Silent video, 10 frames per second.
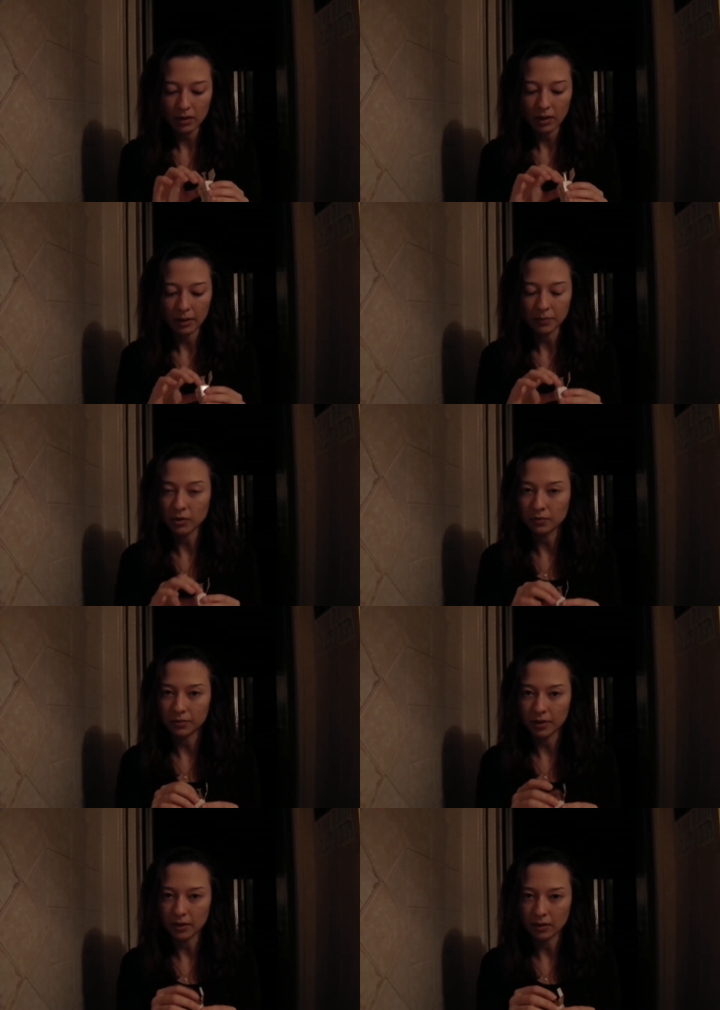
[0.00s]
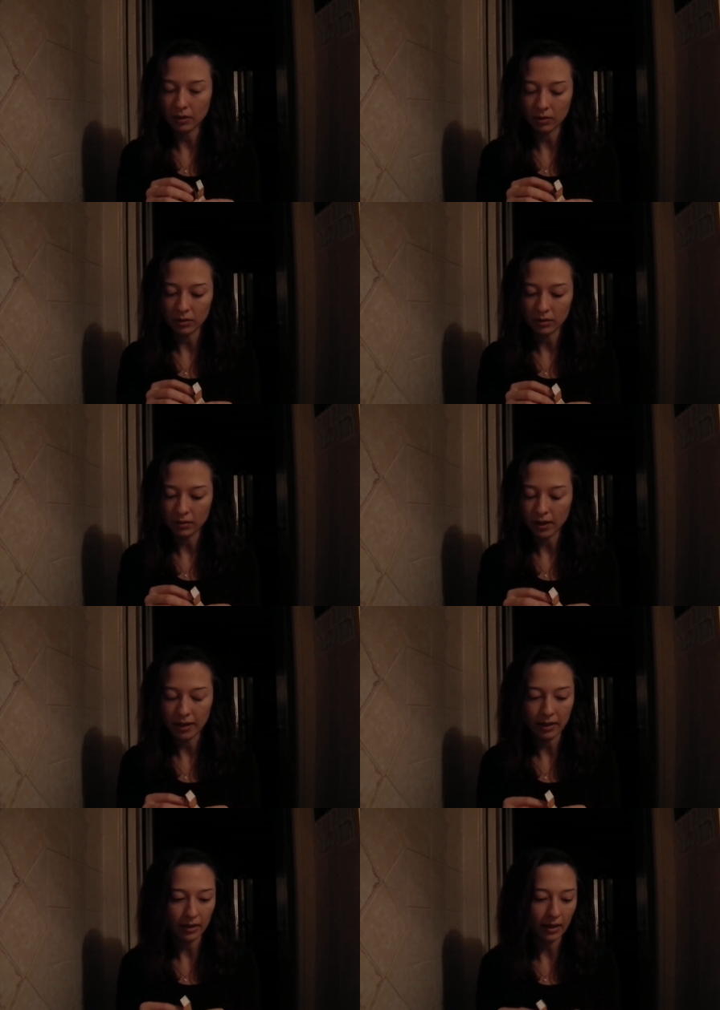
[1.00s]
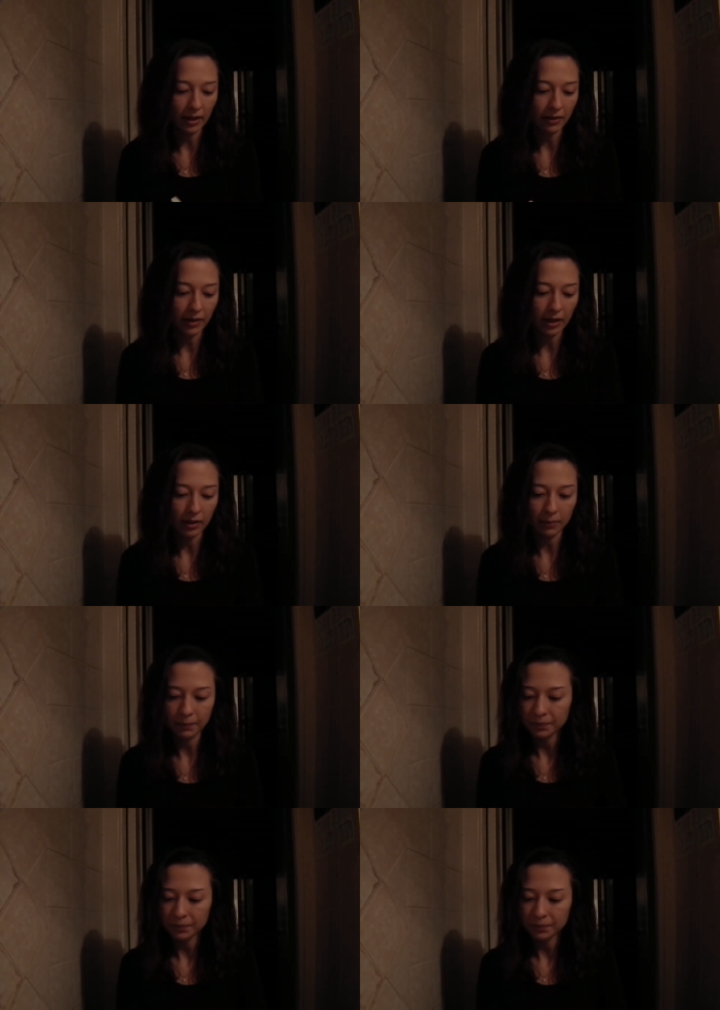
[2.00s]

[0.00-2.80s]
Um, don't freeze it, though and activate it.